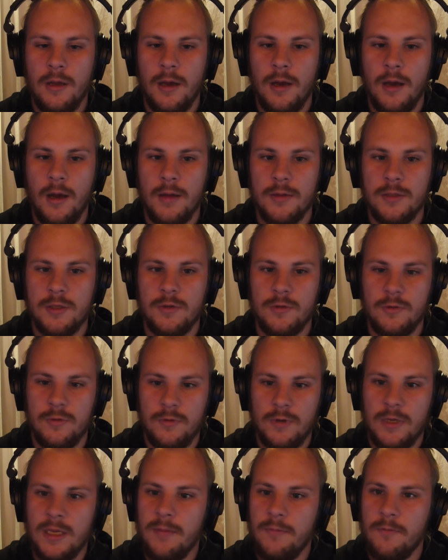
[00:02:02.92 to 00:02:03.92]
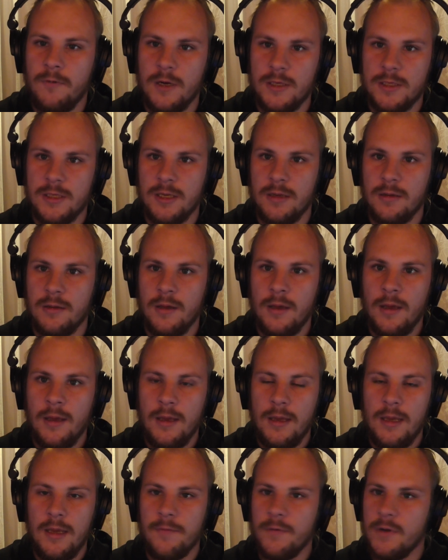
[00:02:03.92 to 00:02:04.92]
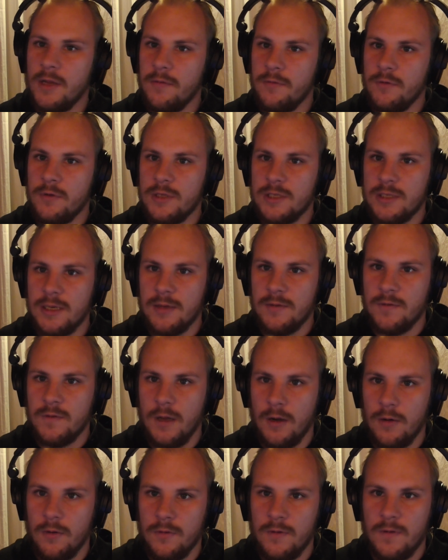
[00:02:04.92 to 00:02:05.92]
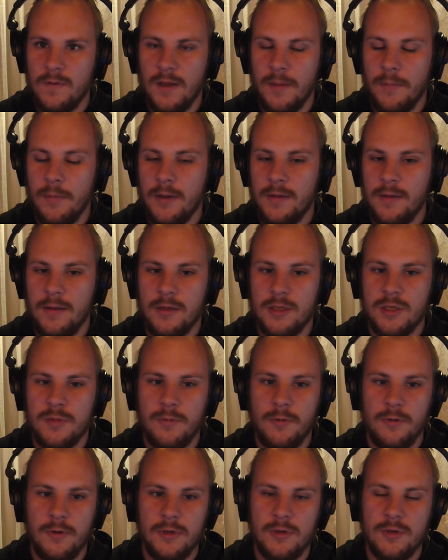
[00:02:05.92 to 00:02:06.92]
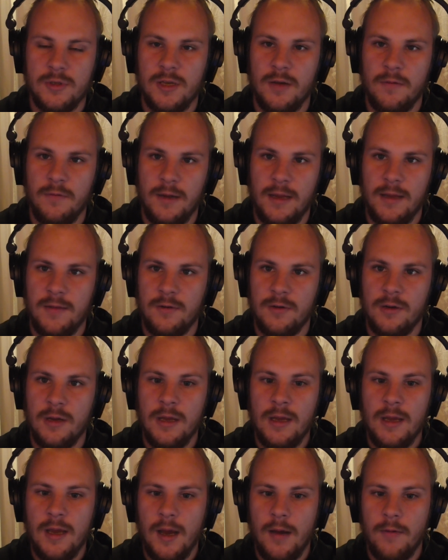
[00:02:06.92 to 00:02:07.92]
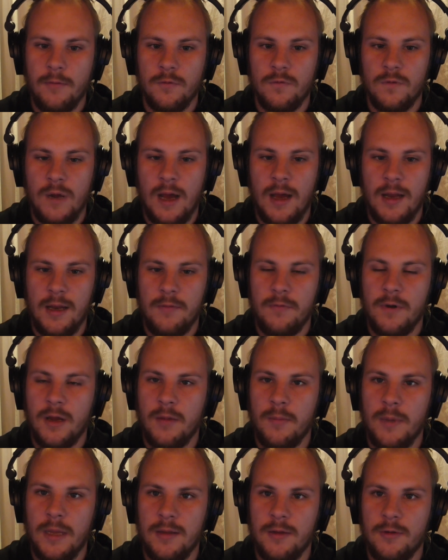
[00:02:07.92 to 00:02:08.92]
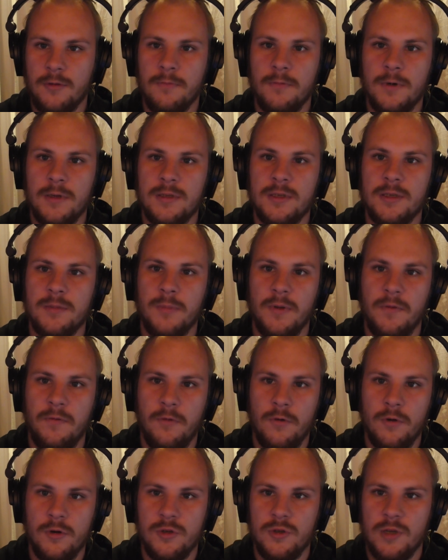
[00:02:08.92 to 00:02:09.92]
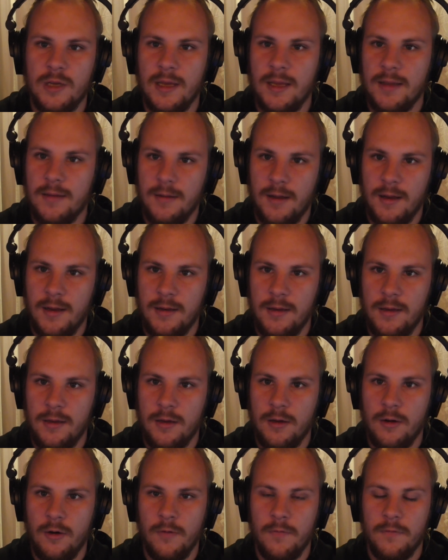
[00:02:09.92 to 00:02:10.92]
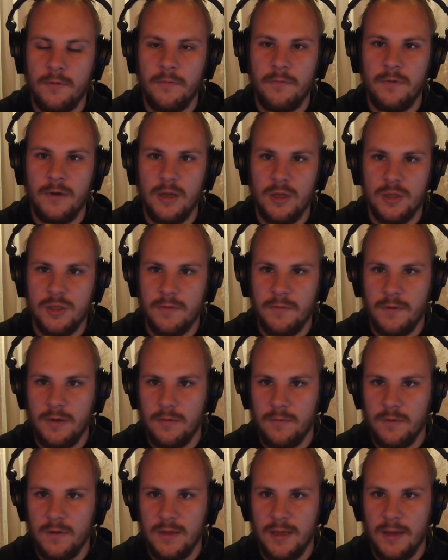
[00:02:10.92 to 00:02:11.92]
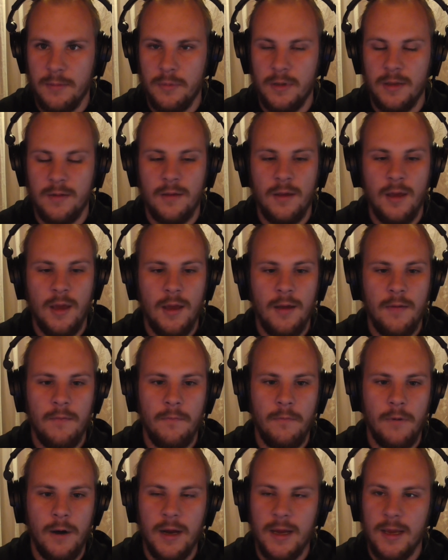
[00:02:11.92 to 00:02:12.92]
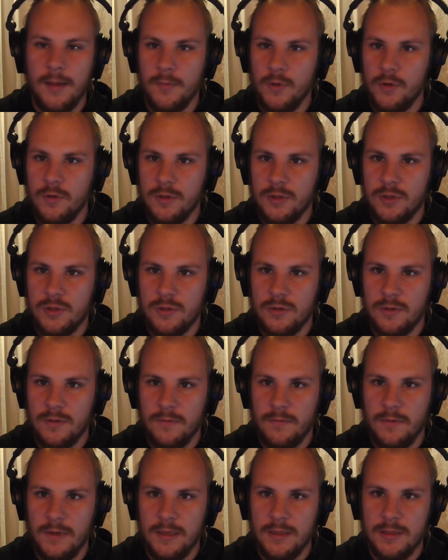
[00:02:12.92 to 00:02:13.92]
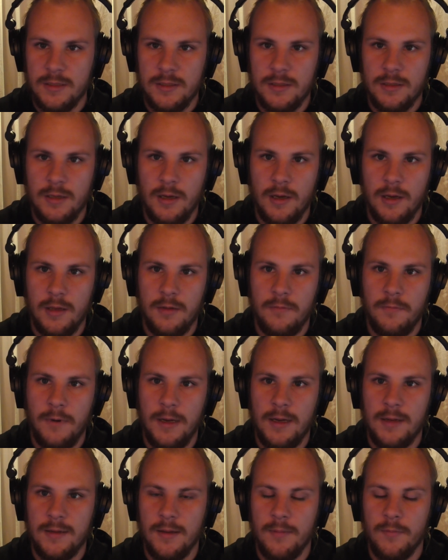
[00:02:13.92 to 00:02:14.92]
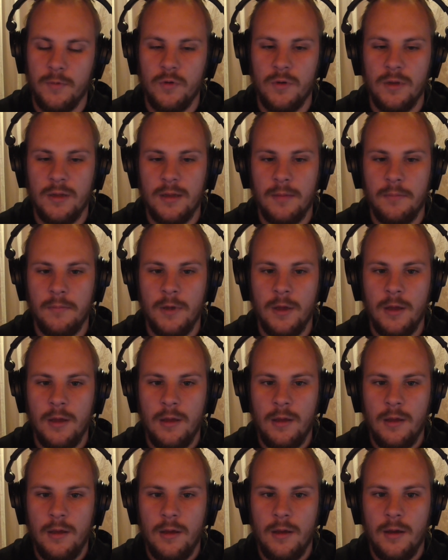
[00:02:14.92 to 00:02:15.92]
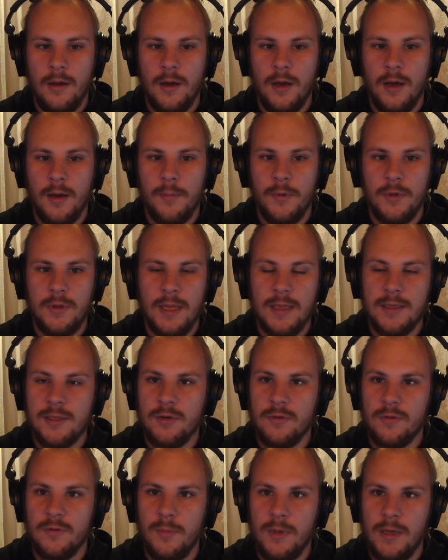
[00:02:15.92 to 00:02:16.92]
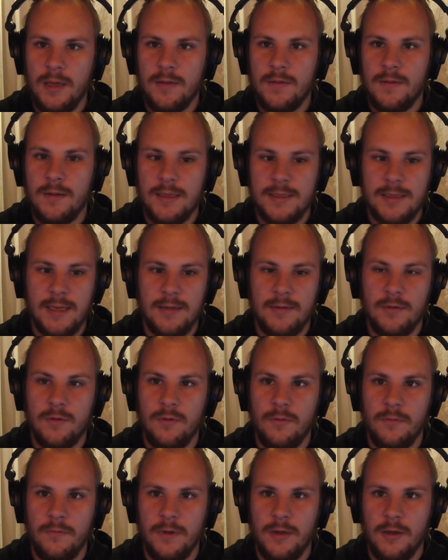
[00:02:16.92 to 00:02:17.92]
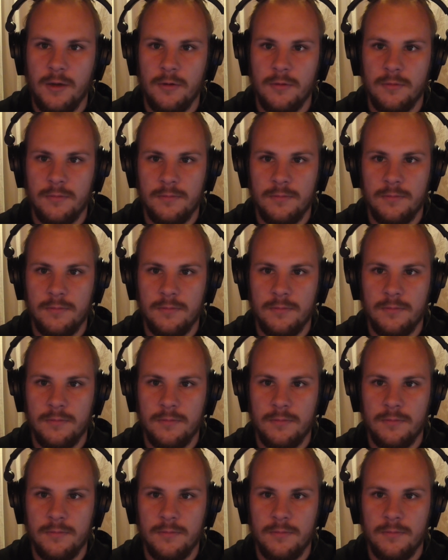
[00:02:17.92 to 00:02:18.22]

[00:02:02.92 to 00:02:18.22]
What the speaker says: So do keep watching, even if you decide to download the template and explore it yourself later. I would highly recommend that you watch it before, so you get an idea of the philosophy of the template, why I'm doing certain things the way that I'm doing them. But that's going to be it. Let's get into the video.